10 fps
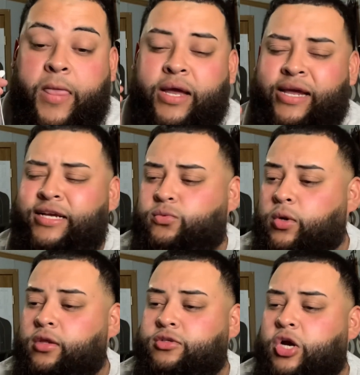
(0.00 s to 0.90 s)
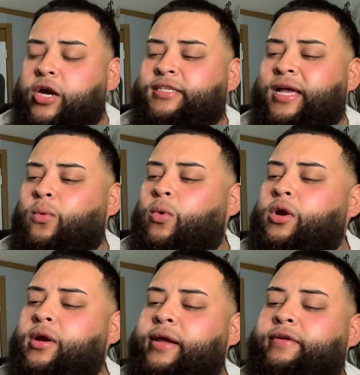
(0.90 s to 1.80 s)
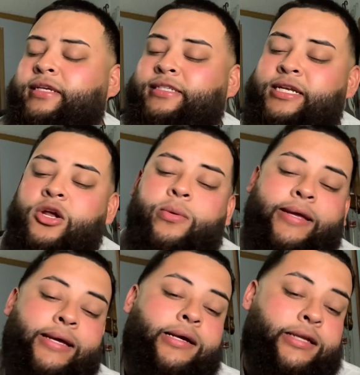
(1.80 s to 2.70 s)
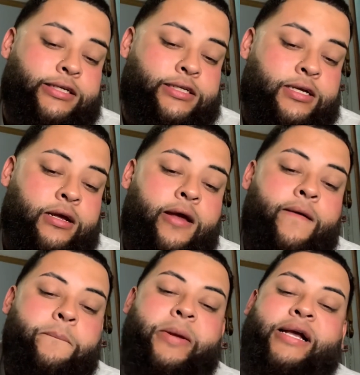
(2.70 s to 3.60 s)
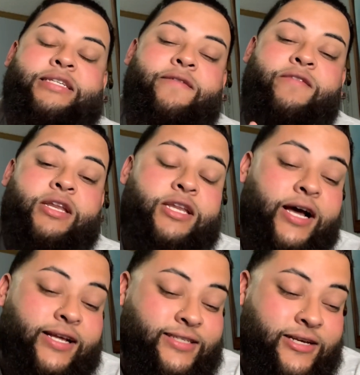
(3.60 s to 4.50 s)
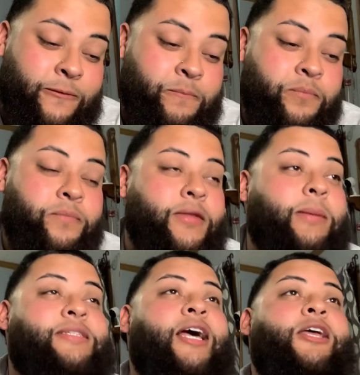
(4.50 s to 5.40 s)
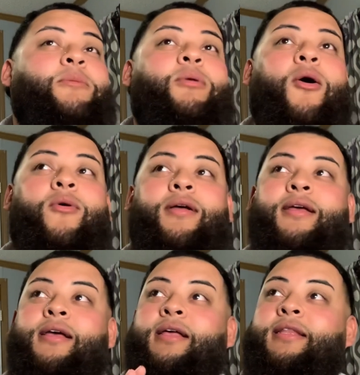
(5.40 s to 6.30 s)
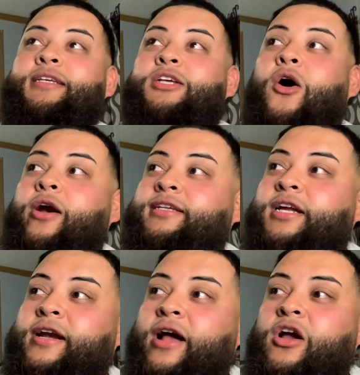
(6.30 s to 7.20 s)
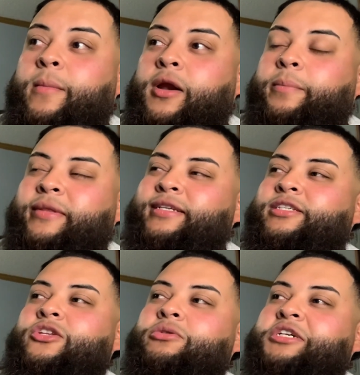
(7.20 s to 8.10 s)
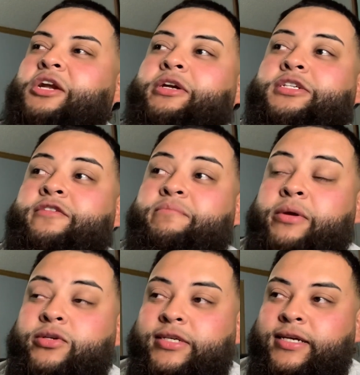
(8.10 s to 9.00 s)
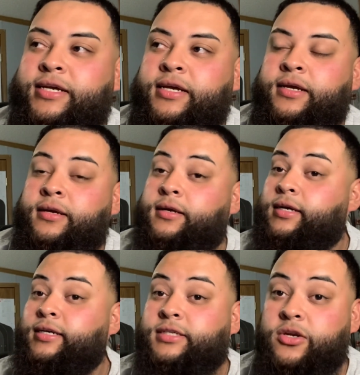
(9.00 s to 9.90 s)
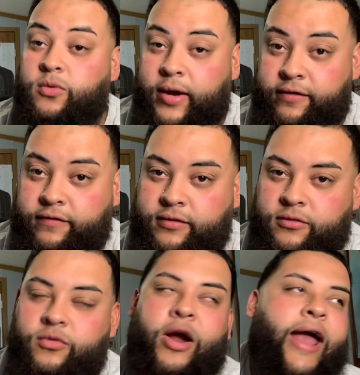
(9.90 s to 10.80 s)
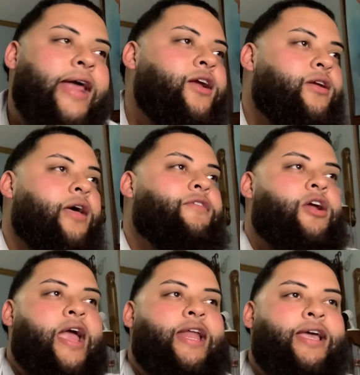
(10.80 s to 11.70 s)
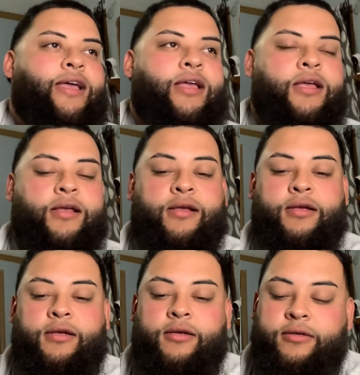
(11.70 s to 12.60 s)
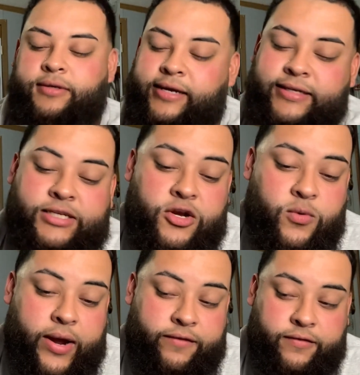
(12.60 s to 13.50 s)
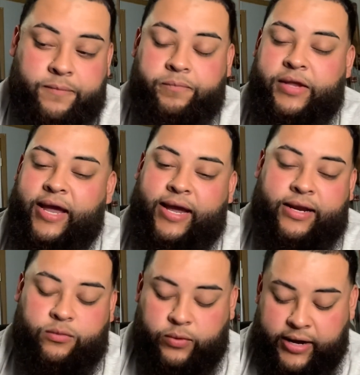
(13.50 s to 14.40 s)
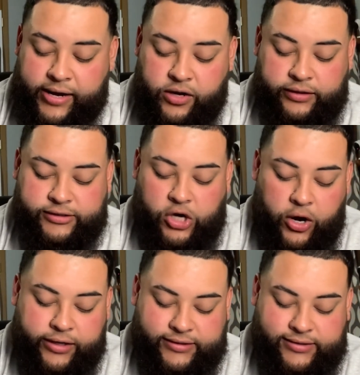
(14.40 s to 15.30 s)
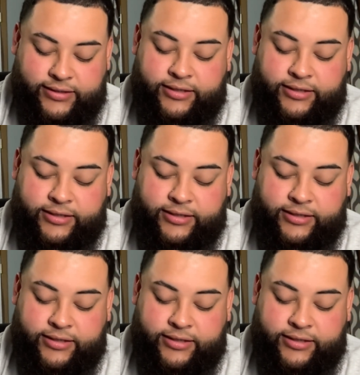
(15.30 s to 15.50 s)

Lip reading: He is one of those artists that I wonder if does he know English? Because if he does, I'm telling you, bro, these artists that are now coming up, this new generation of music is the new wave. Hate it, love it or hate it, it's the new wave. And when I hear these artists,